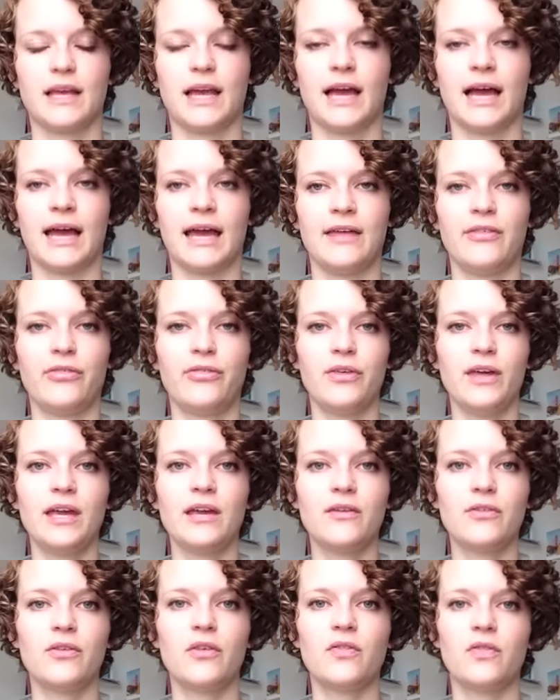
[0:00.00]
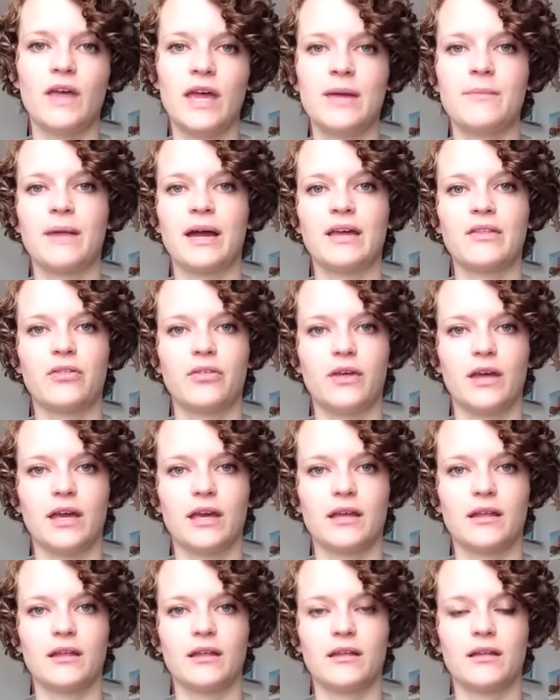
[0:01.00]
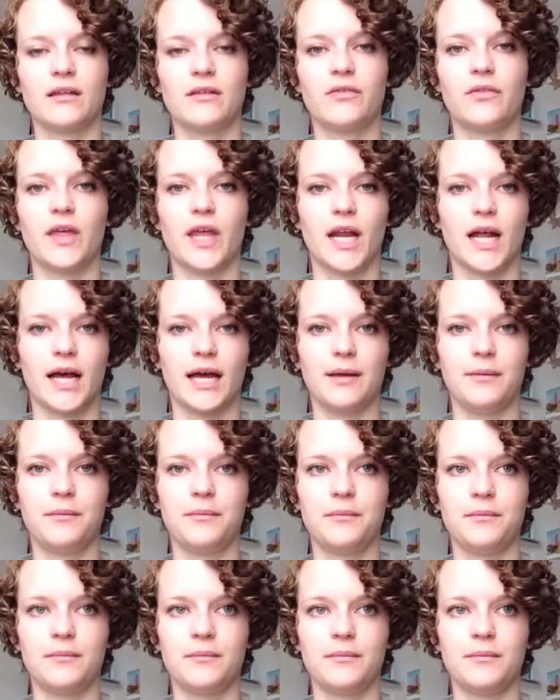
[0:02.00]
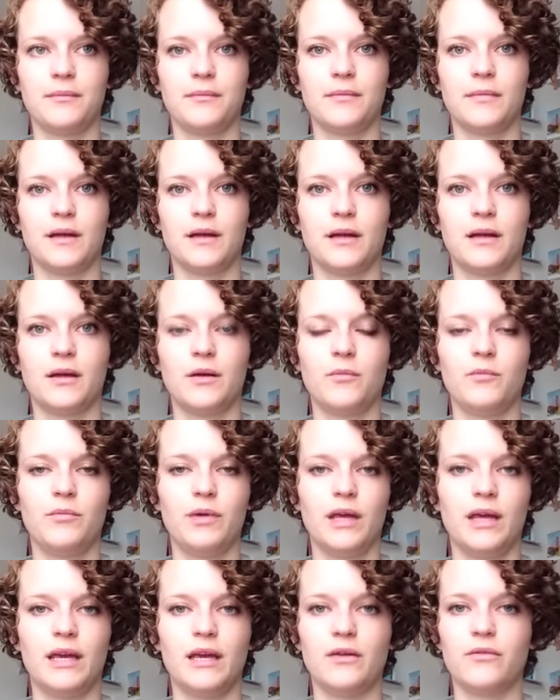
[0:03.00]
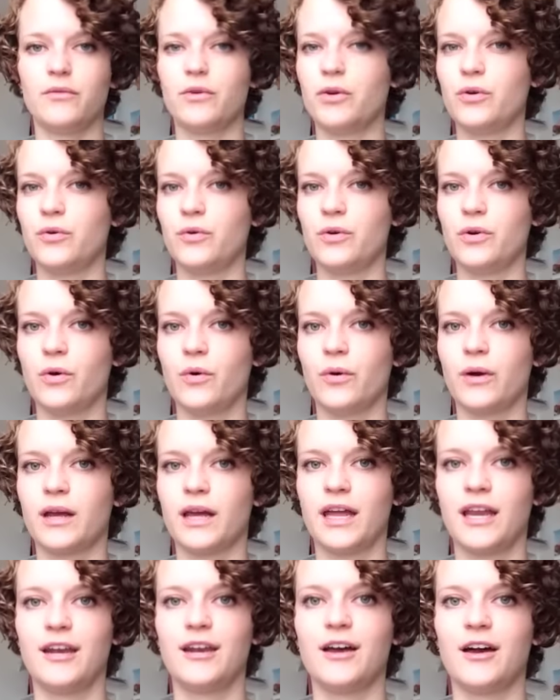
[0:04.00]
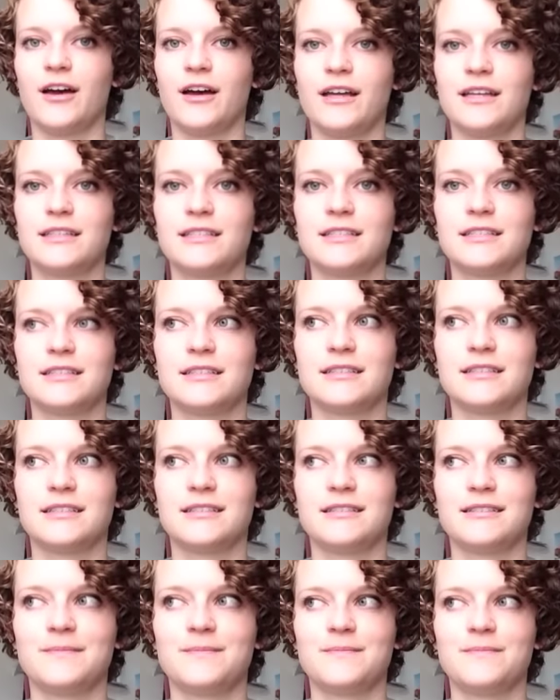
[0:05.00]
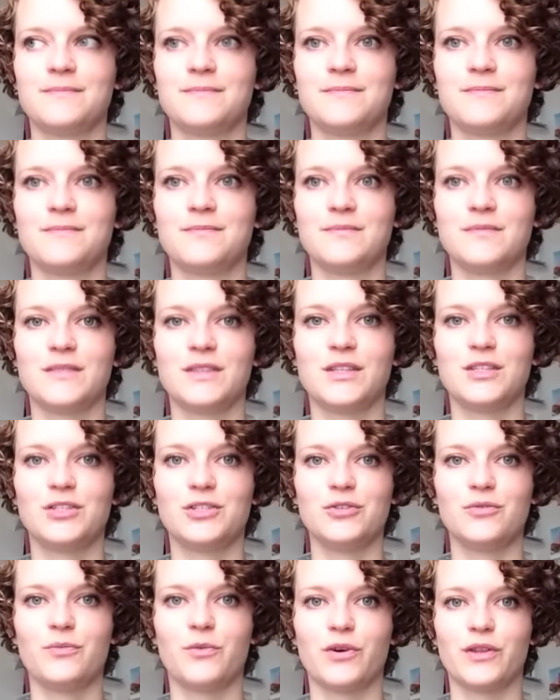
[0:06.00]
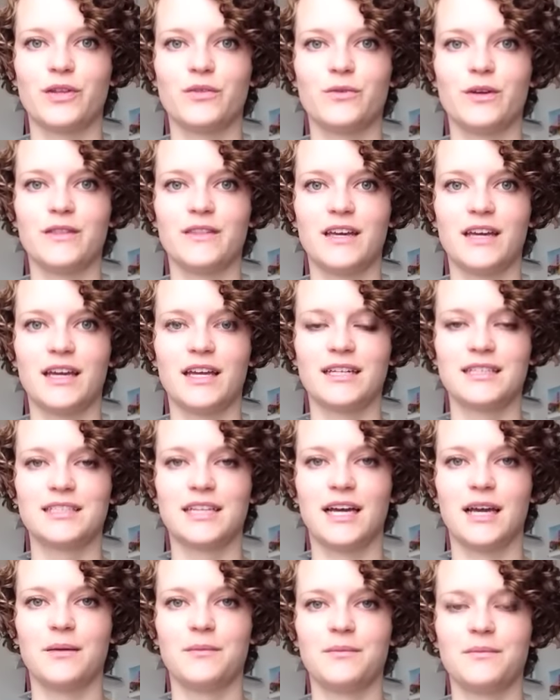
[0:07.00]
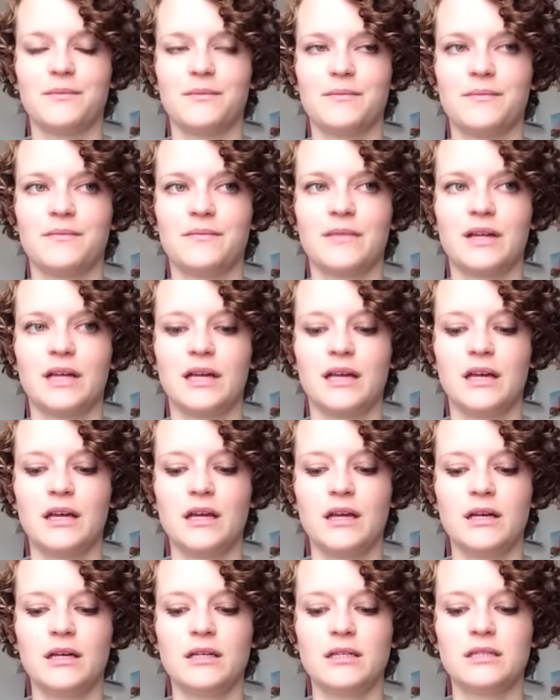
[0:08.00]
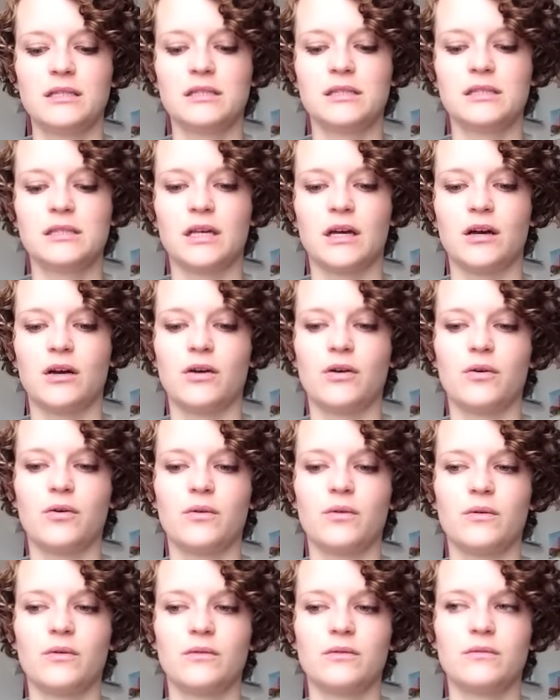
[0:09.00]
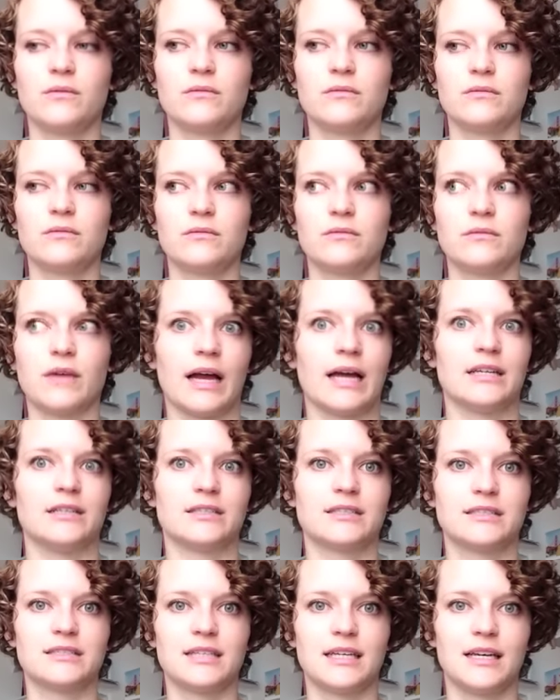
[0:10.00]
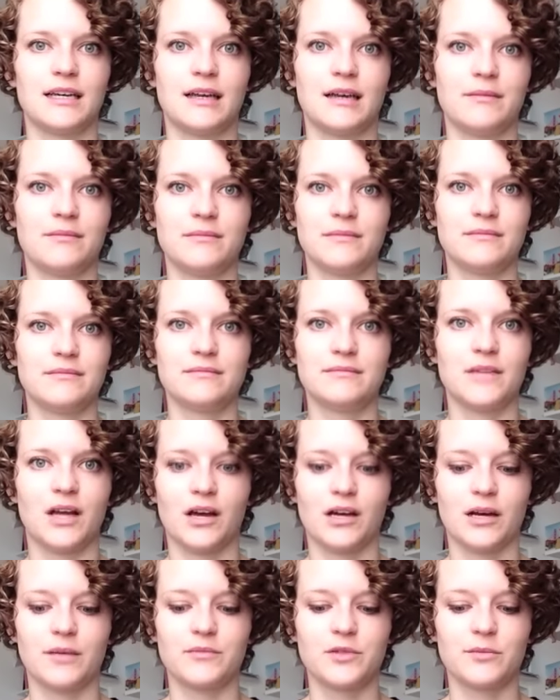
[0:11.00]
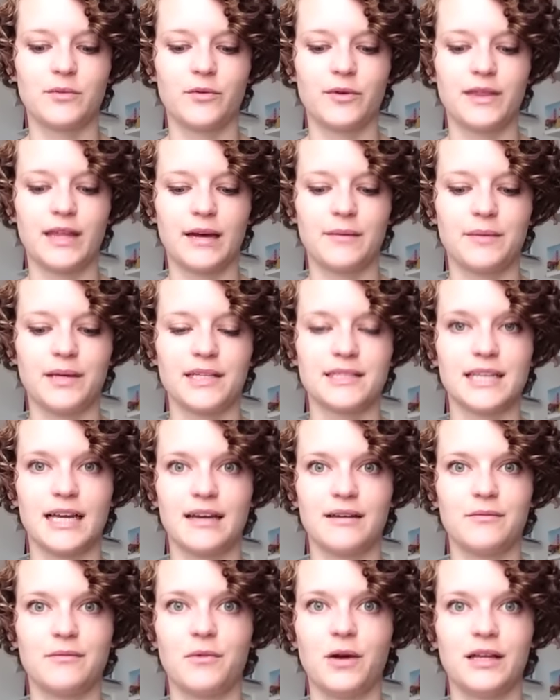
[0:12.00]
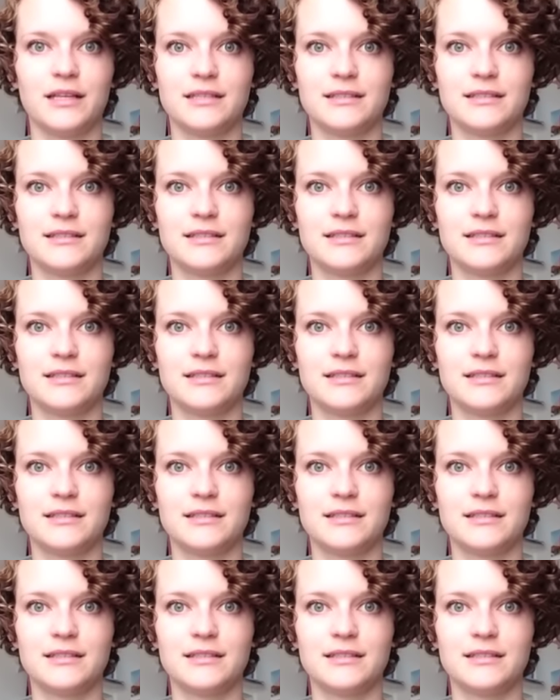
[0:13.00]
I think that they might think that I'm being rude or cannot do more than one thing at a time. So I'm not comfortable with that, because I want